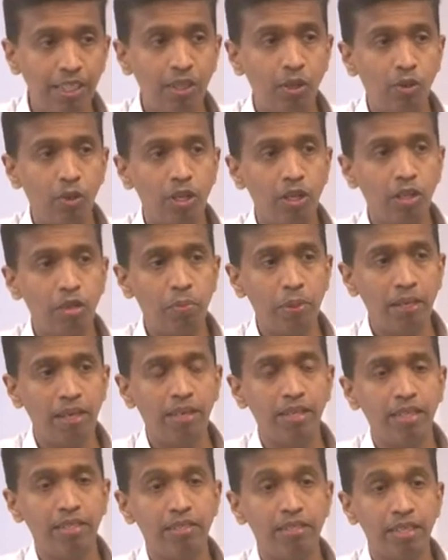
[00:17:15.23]
the audit
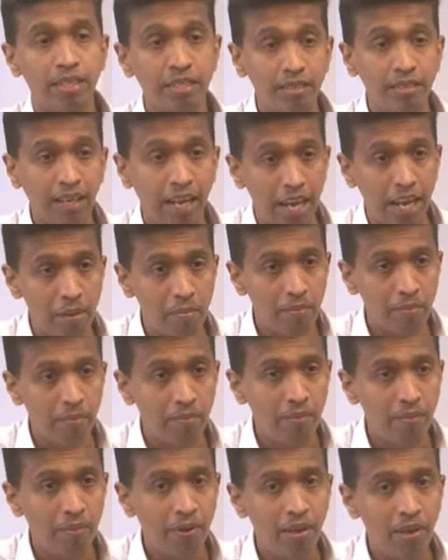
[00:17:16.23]
opinion is disclaimed,
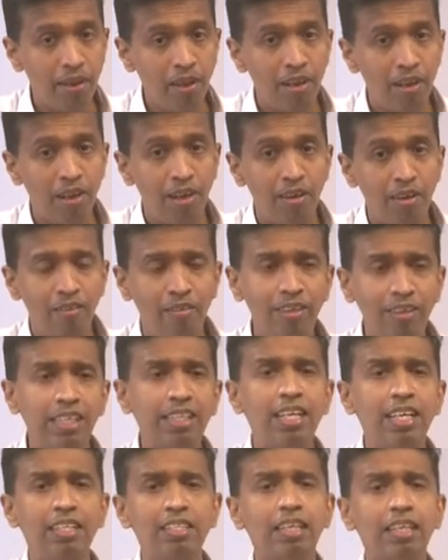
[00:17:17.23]
whether
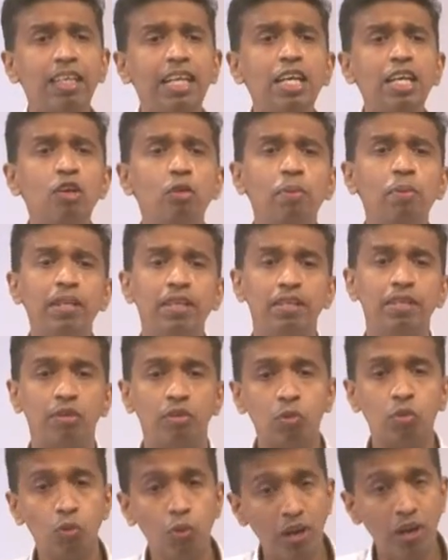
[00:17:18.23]
there is a clean
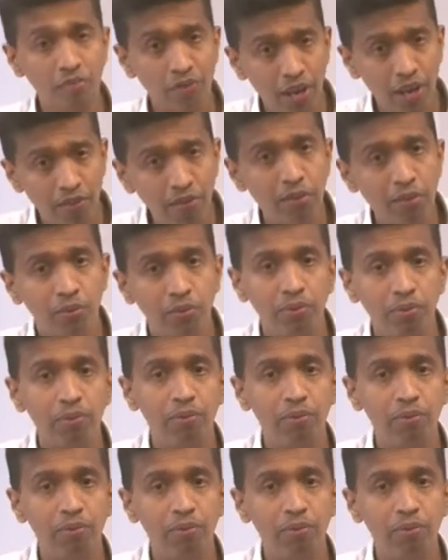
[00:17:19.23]
opinion, true and fair view,